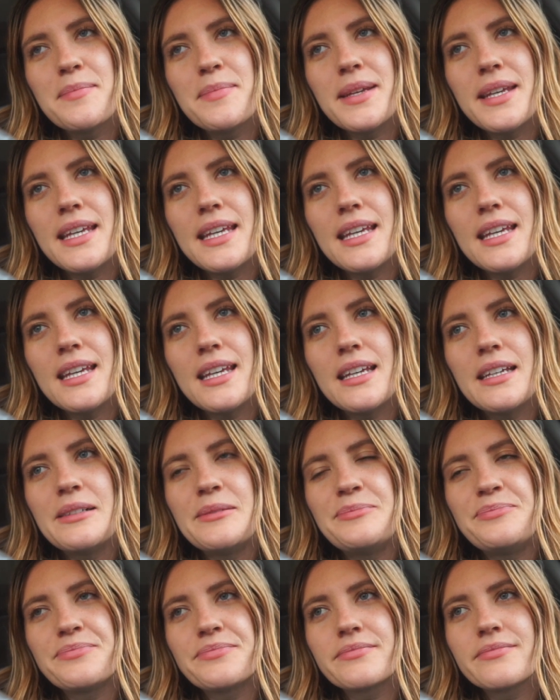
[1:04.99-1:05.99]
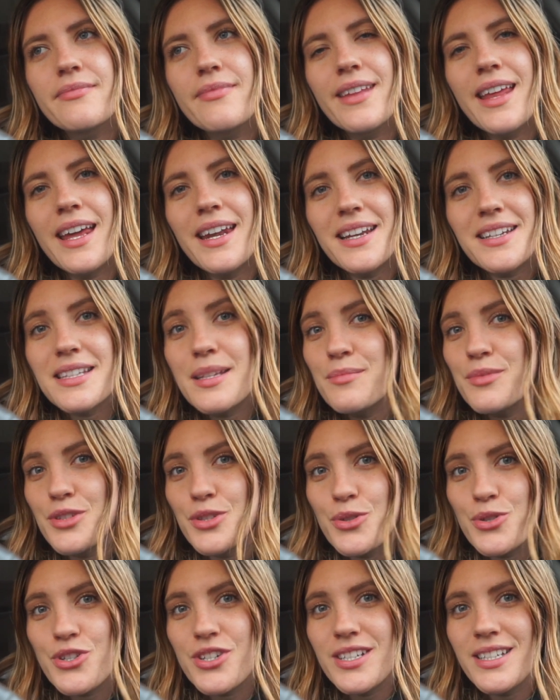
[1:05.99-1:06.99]
be getting some
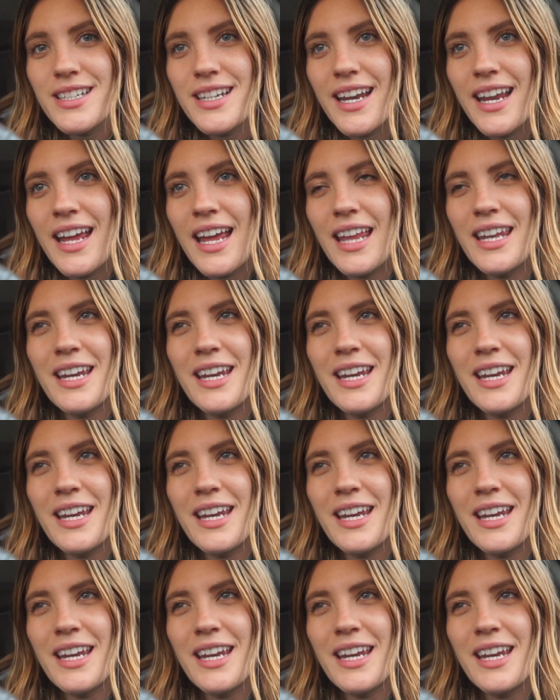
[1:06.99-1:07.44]
sushi today,